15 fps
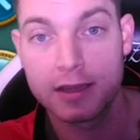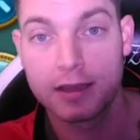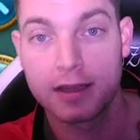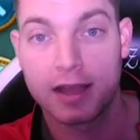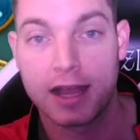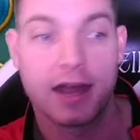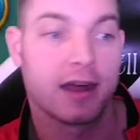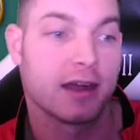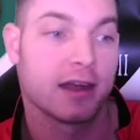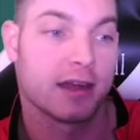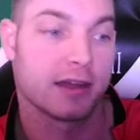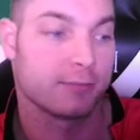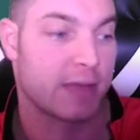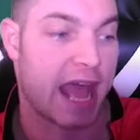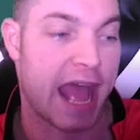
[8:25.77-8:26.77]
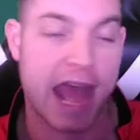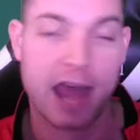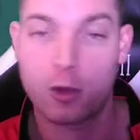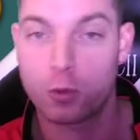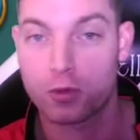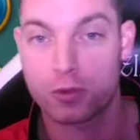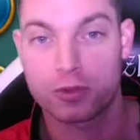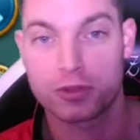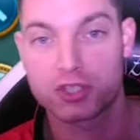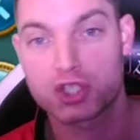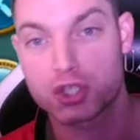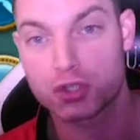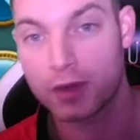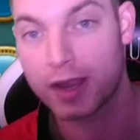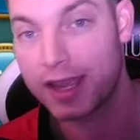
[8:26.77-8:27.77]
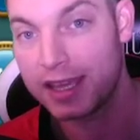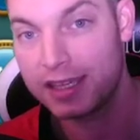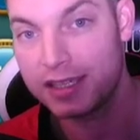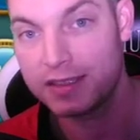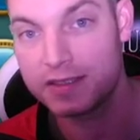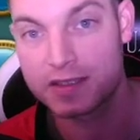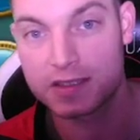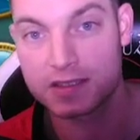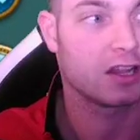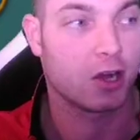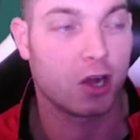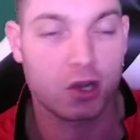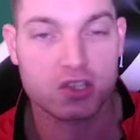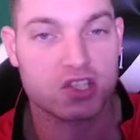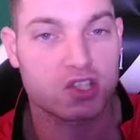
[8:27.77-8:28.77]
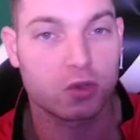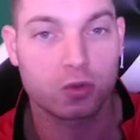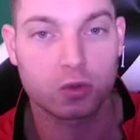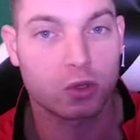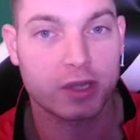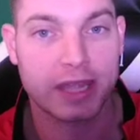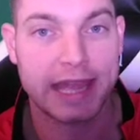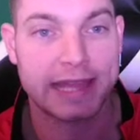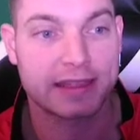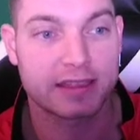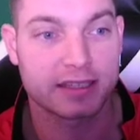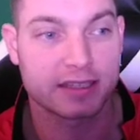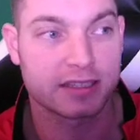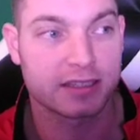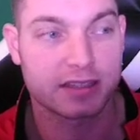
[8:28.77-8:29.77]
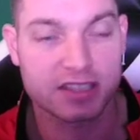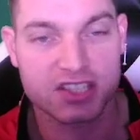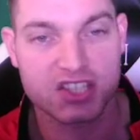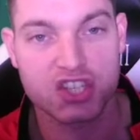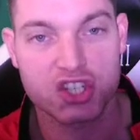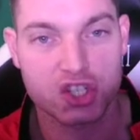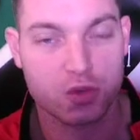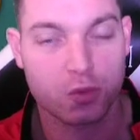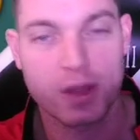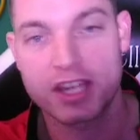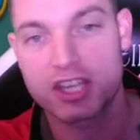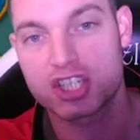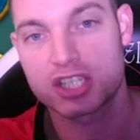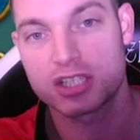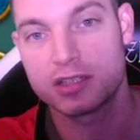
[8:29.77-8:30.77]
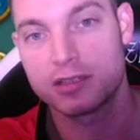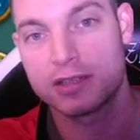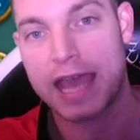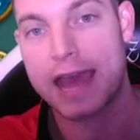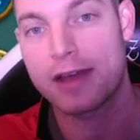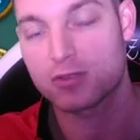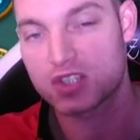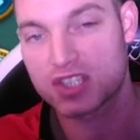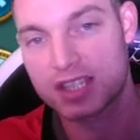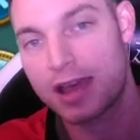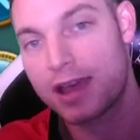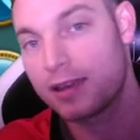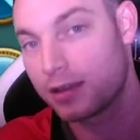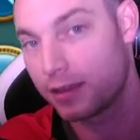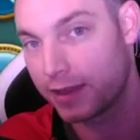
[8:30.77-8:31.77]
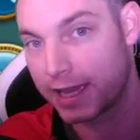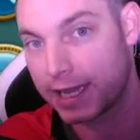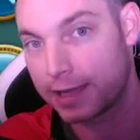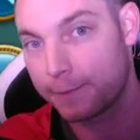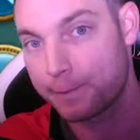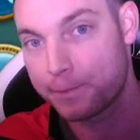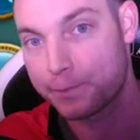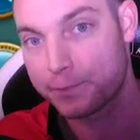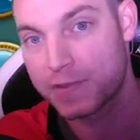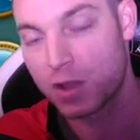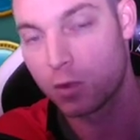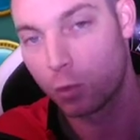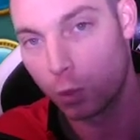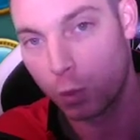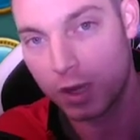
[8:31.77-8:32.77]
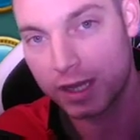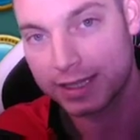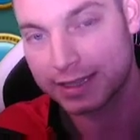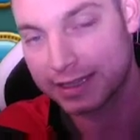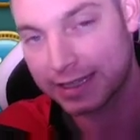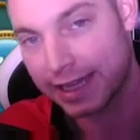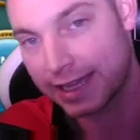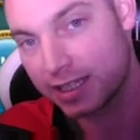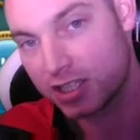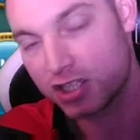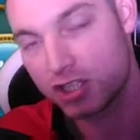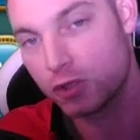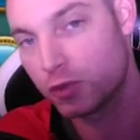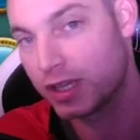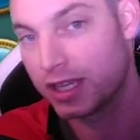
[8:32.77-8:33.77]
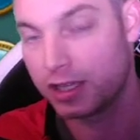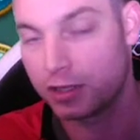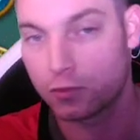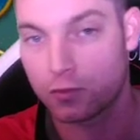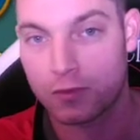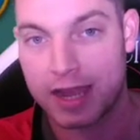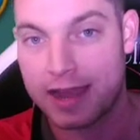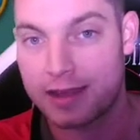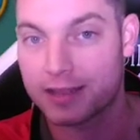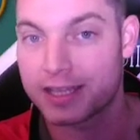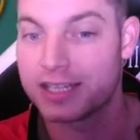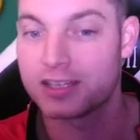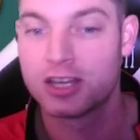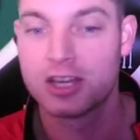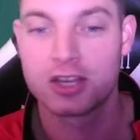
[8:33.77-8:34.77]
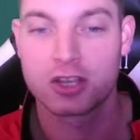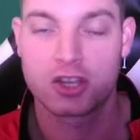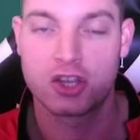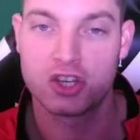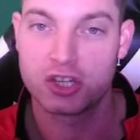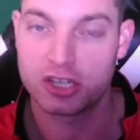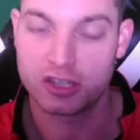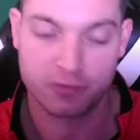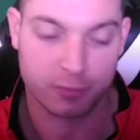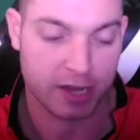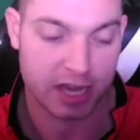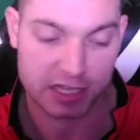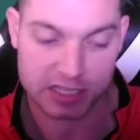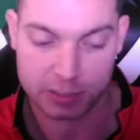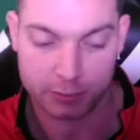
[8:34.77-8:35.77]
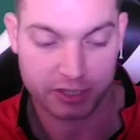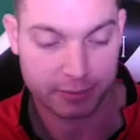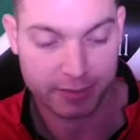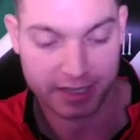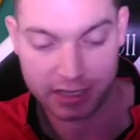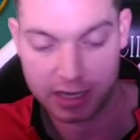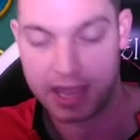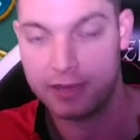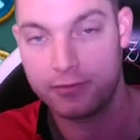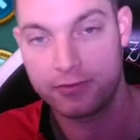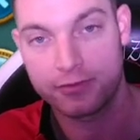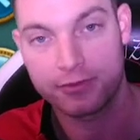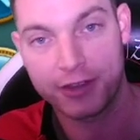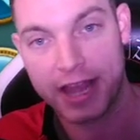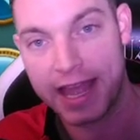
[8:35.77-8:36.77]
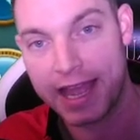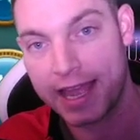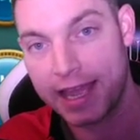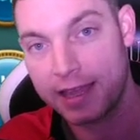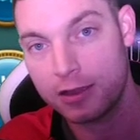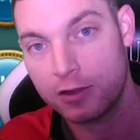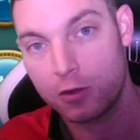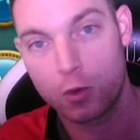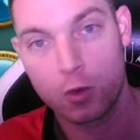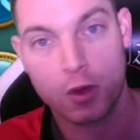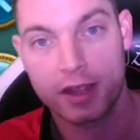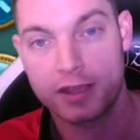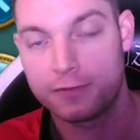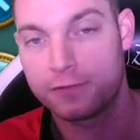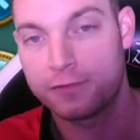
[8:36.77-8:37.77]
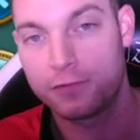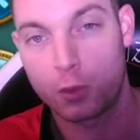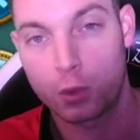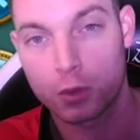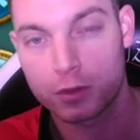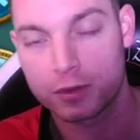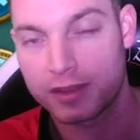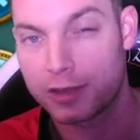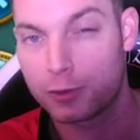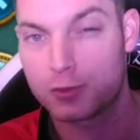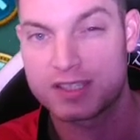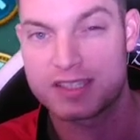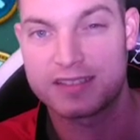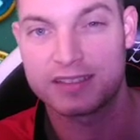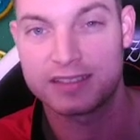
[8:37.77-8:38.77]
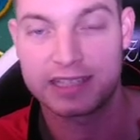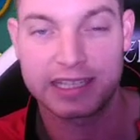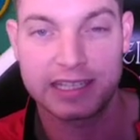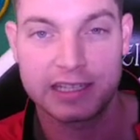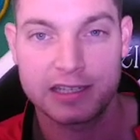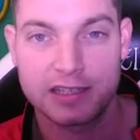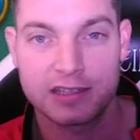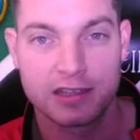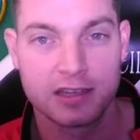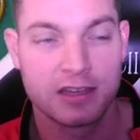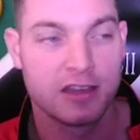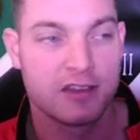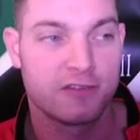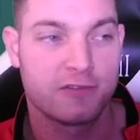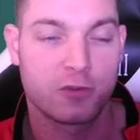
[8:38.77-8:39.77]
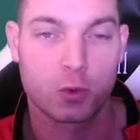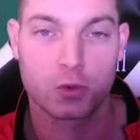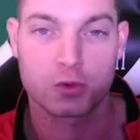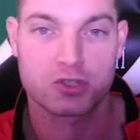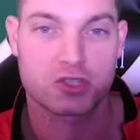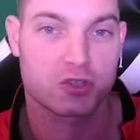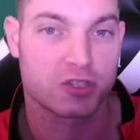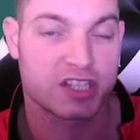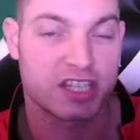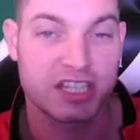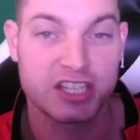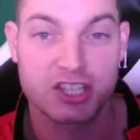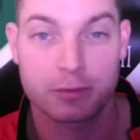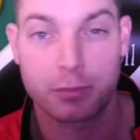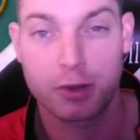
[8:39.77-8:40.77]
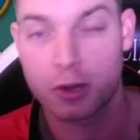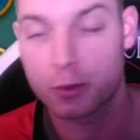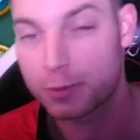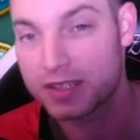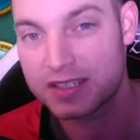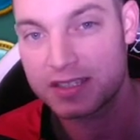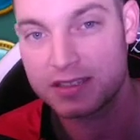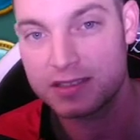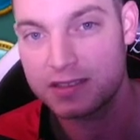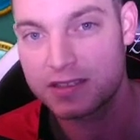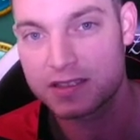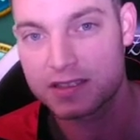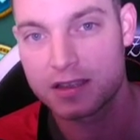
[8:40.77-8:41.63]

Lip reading: How were the trades? Also, look at the situation outside of that. What led to you getting rallied? Could it have possibly been a flag or a fort that was deleted for strategic purposes?